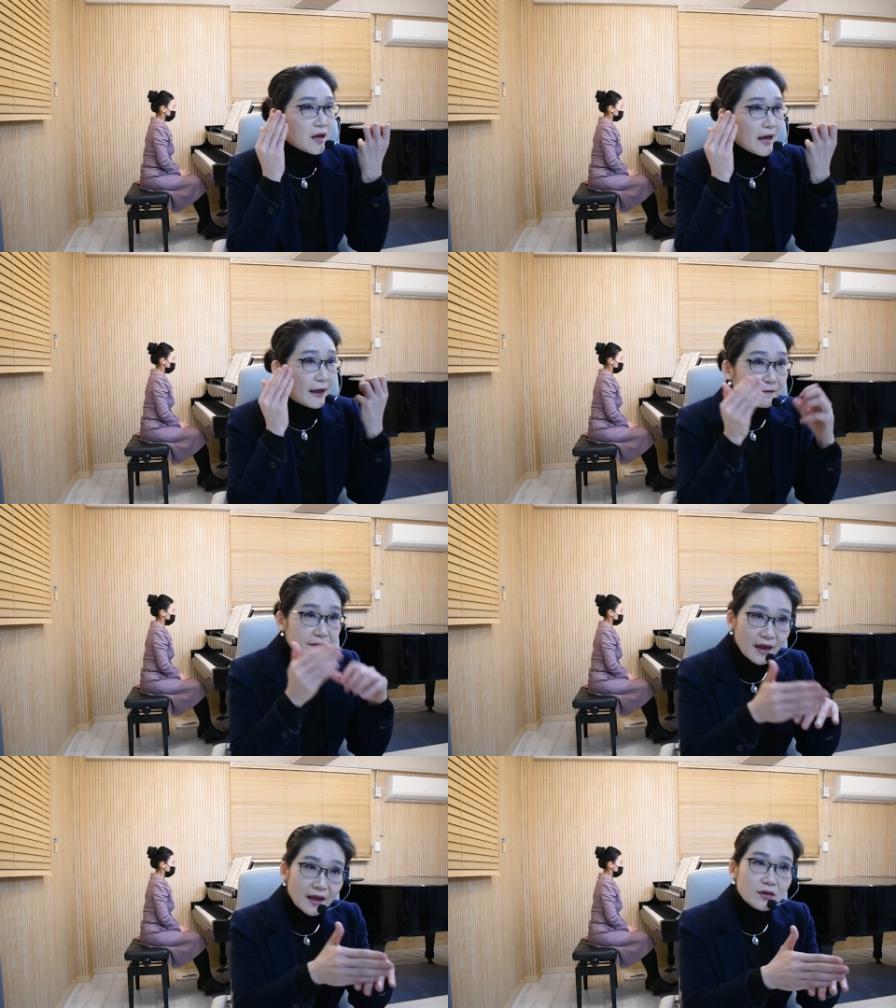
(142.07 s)
And
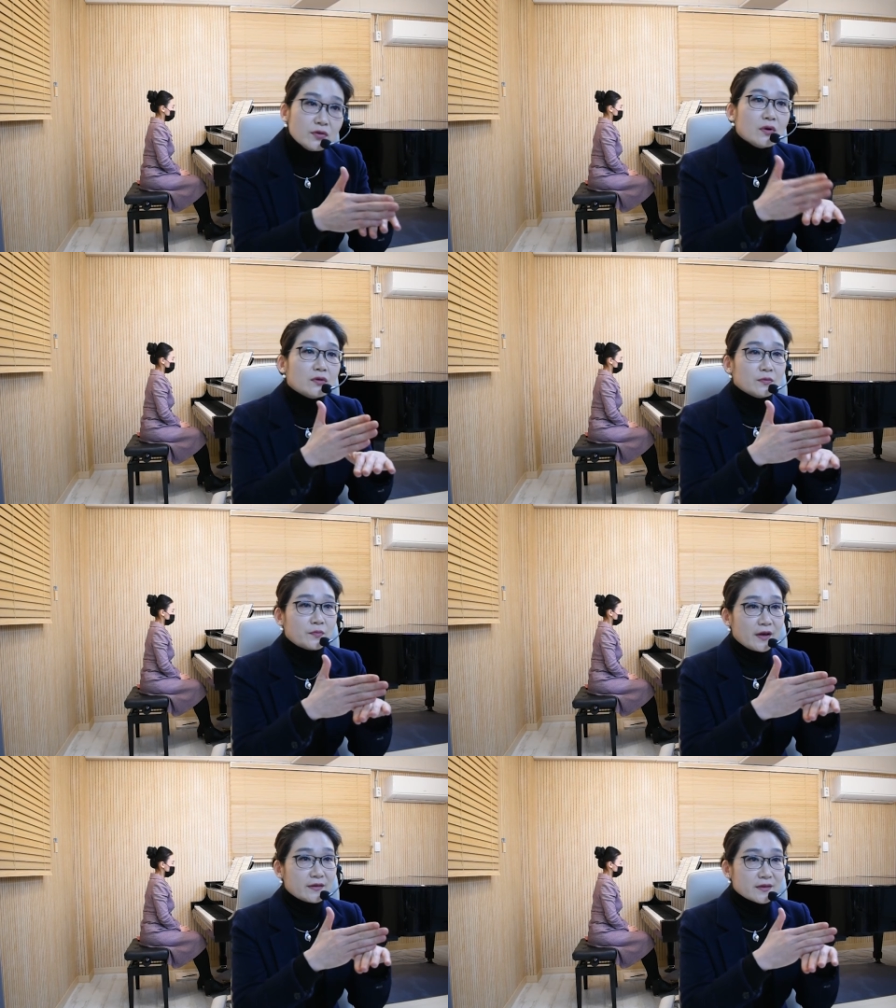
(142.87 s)
then you go to the
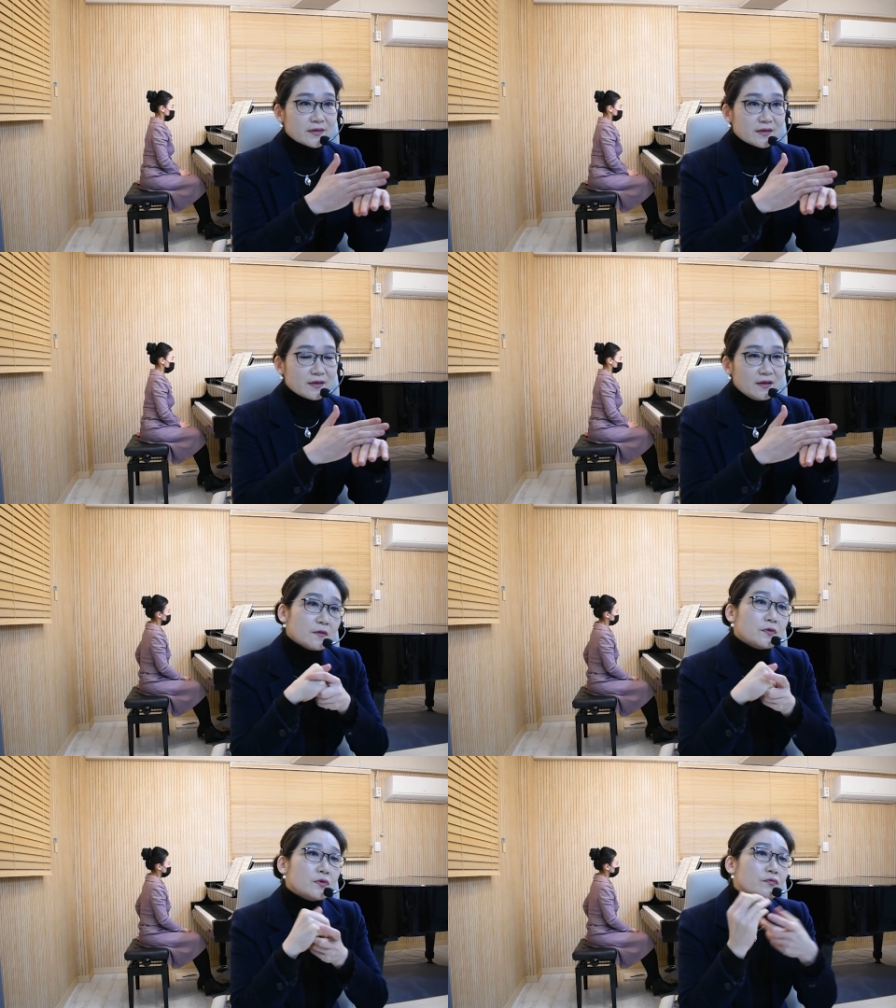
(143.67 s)
practice.
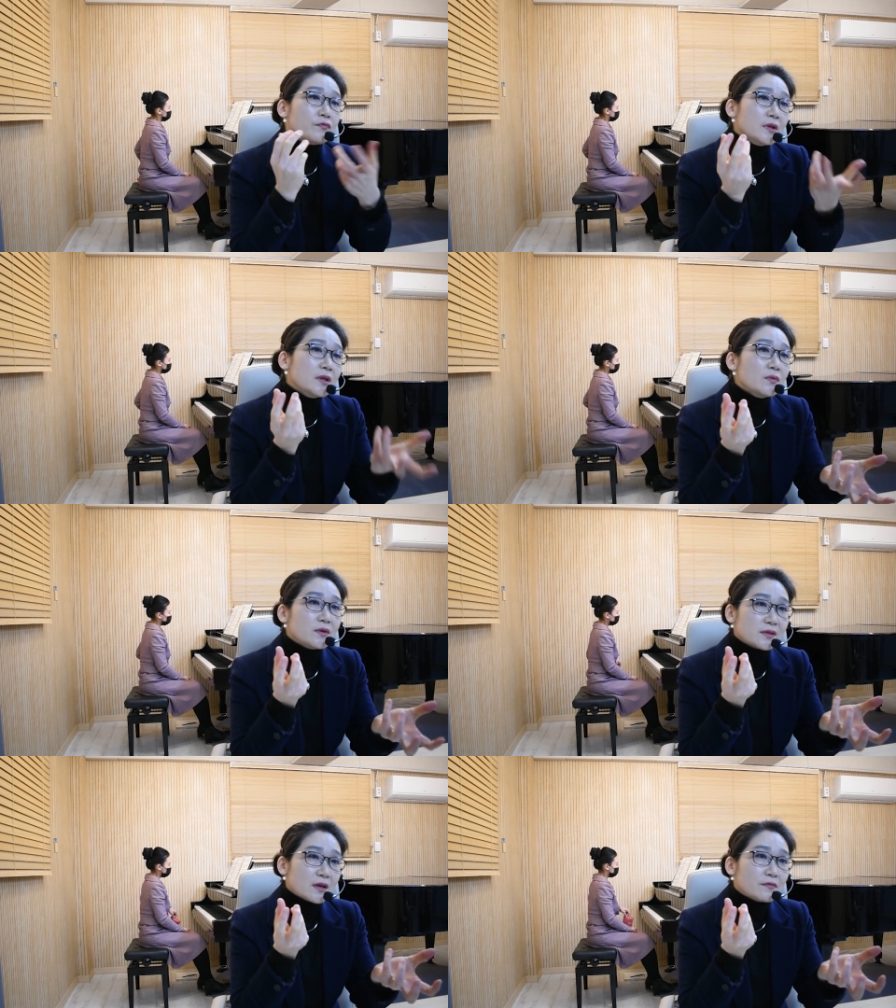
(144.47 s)
If you really want
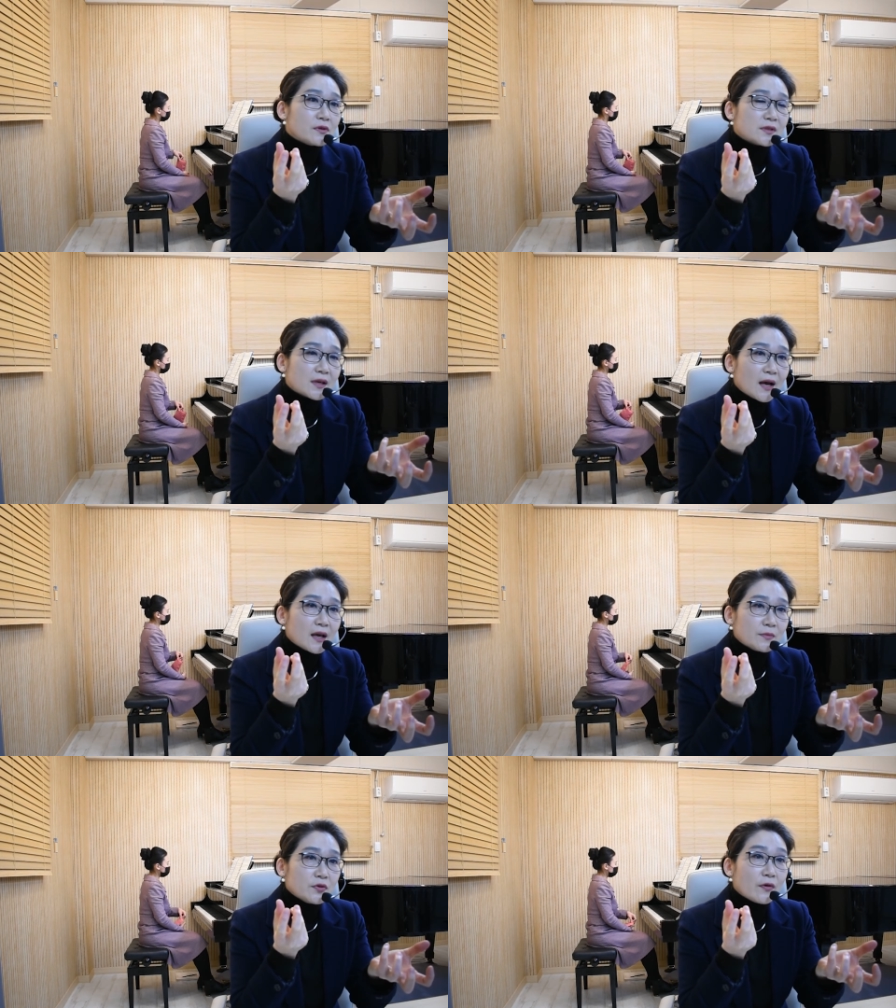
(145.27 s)
to save your
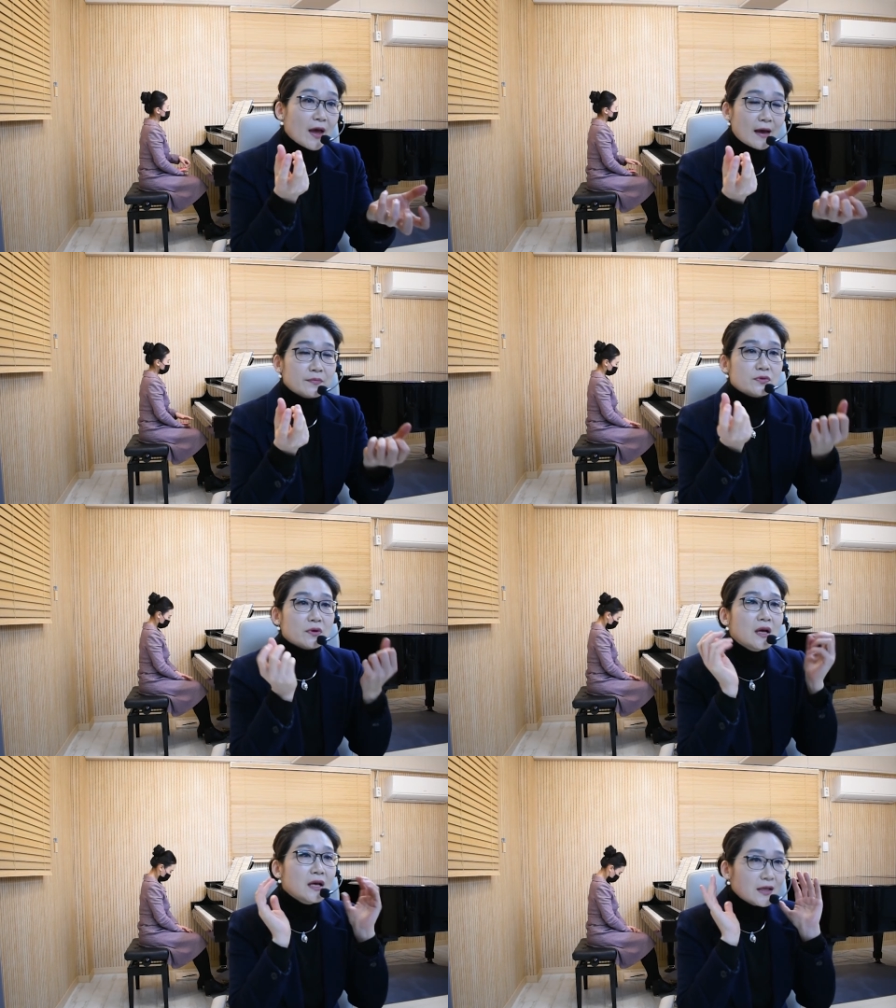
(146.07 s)
time, you have to
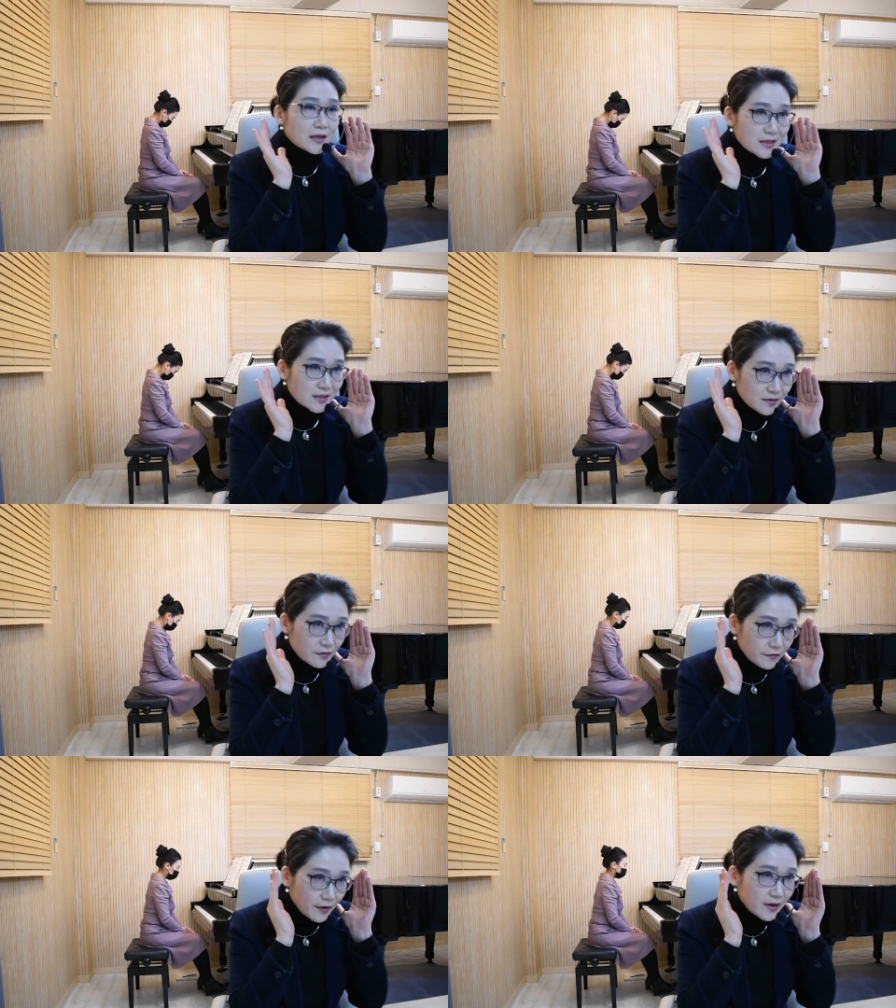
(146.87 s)
listen
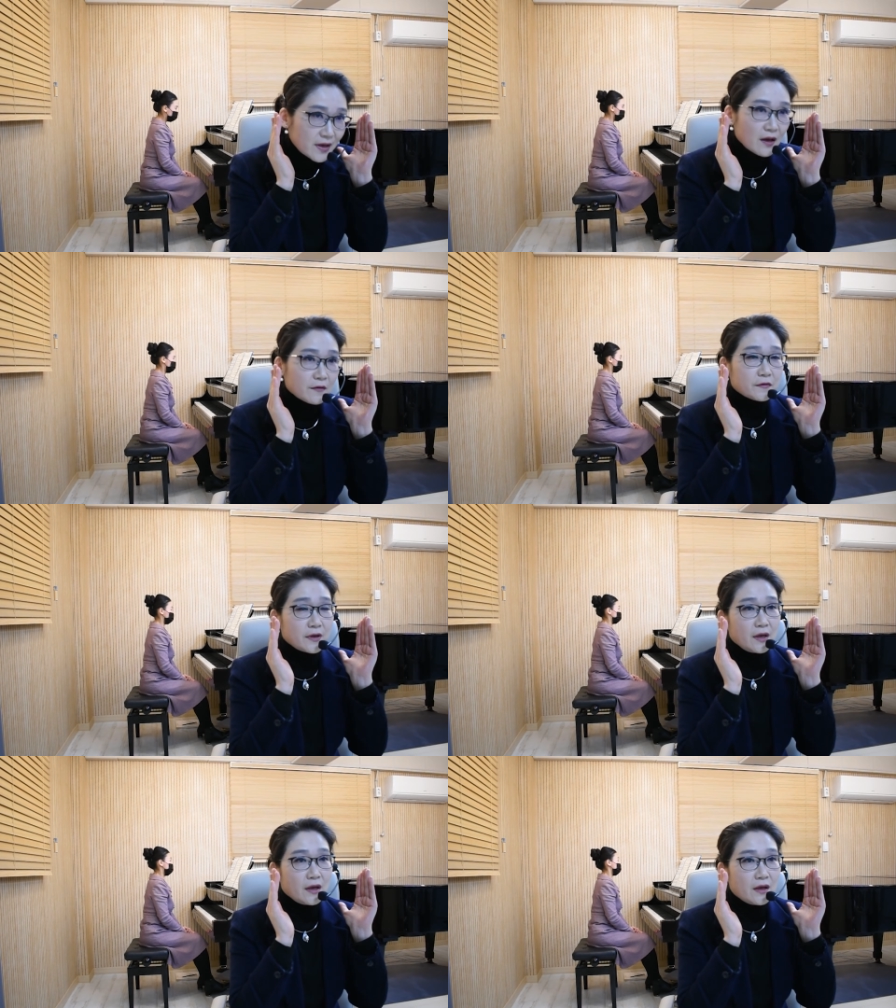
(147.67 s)
very
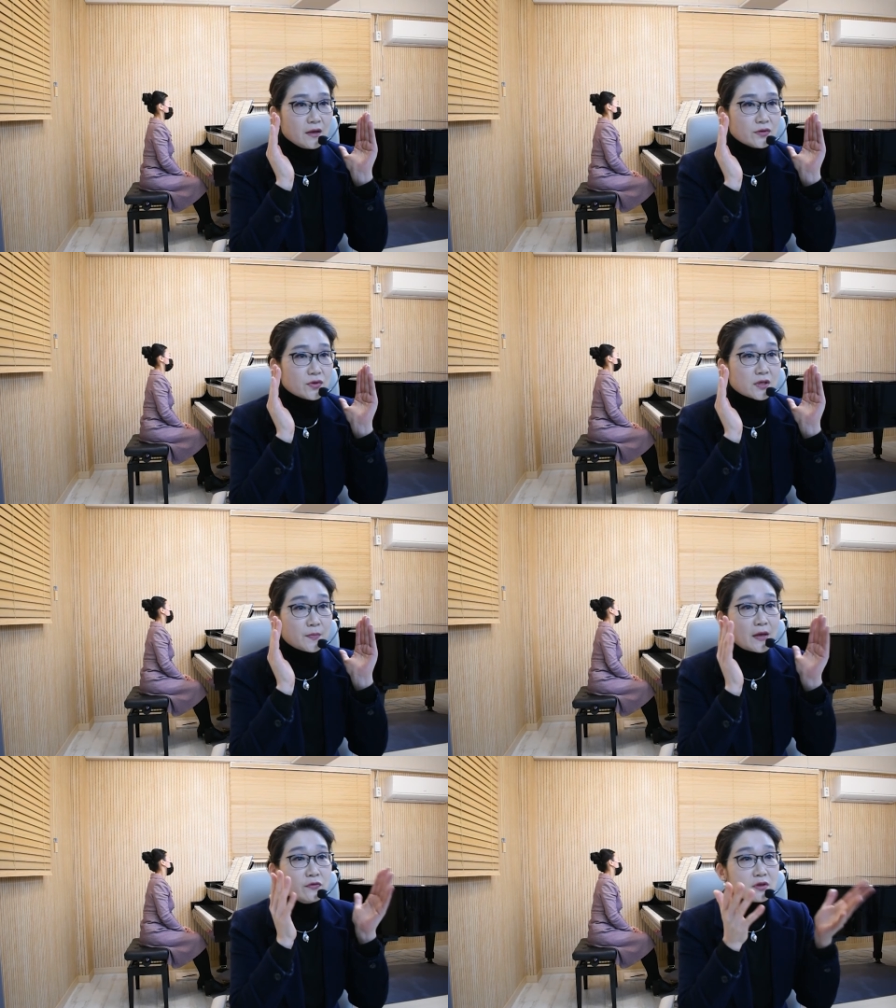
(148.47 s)
carefully. Just
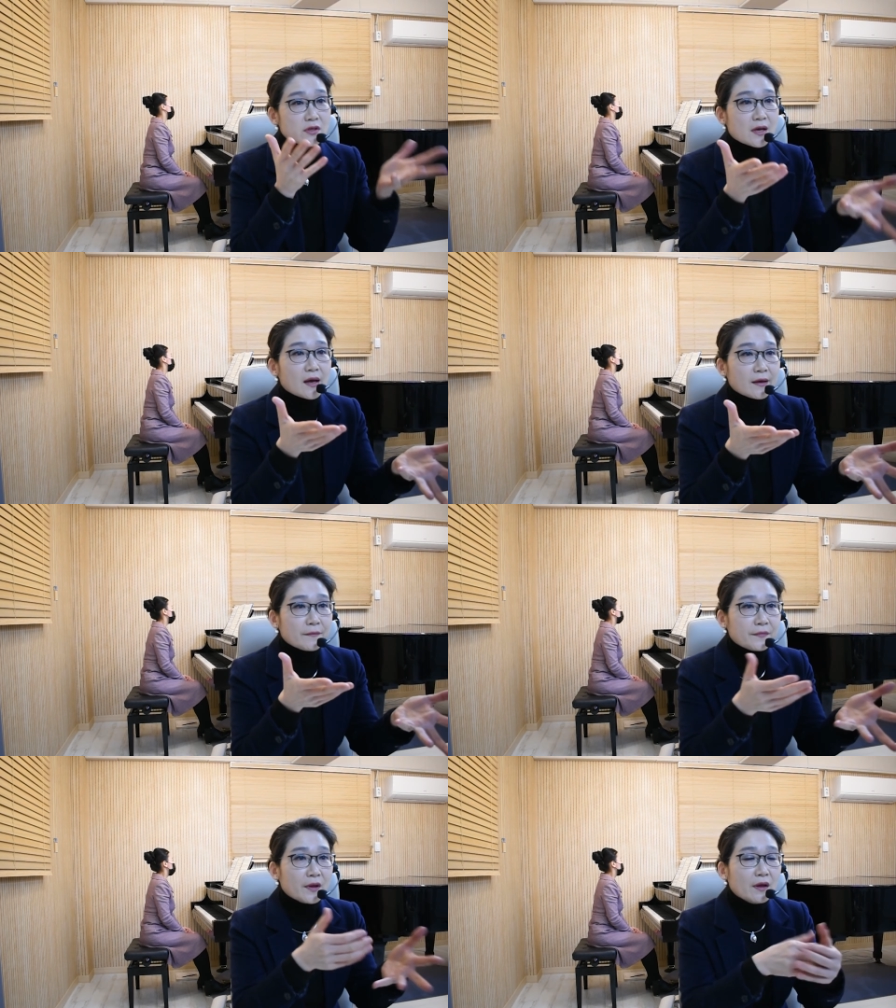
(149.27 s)
spend your time.